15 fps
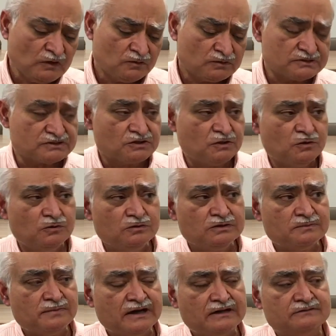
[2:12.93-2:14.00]
what's
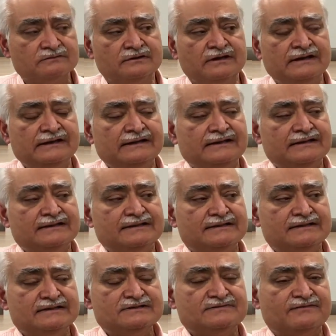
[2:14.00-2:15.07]
cool about
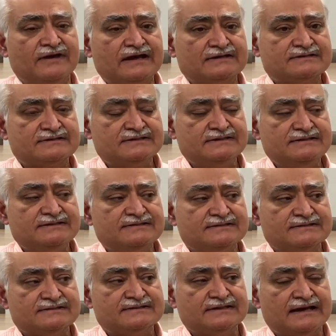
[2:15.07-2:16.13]
these
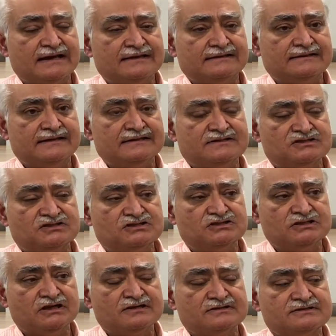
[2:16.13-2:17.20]
vaccines is that it's
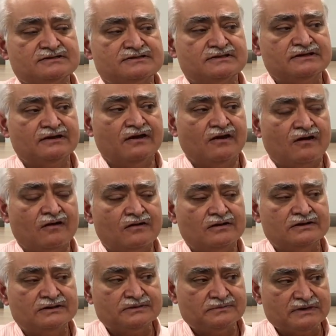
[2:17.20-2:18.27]
just the
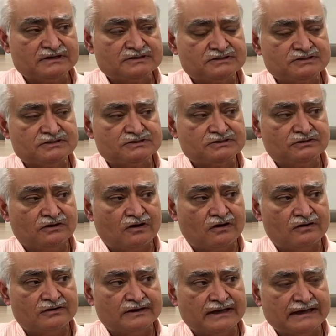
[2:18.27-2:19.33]
messenger
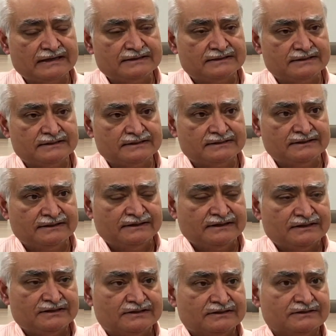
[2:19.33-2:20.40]
RNA,
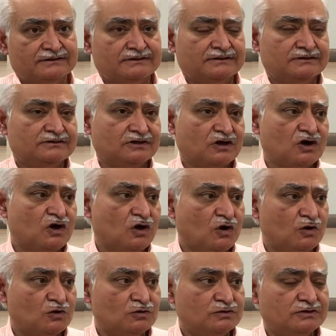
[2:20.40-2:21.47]
the
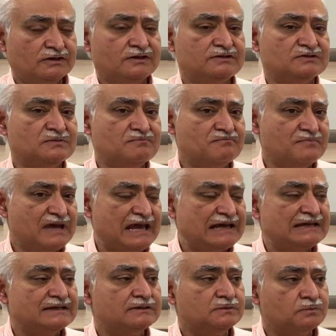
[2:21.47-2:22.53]
code to
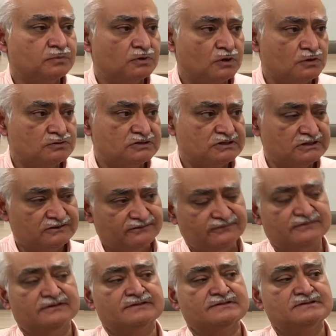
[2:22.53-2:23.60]
make the protein
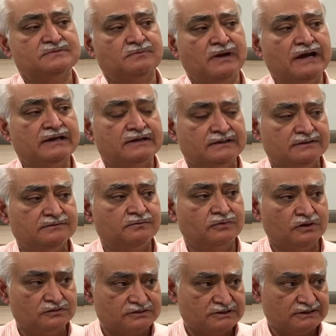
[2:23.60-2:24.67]
for the spike
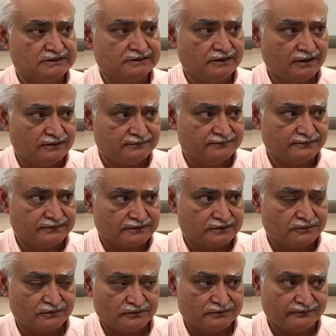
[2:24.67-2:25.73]
protein of the
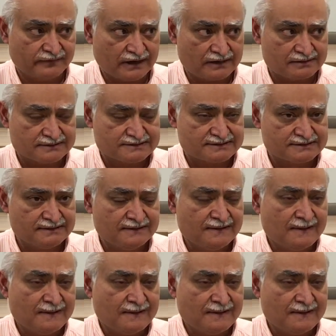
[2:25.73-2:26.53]
coronavirus.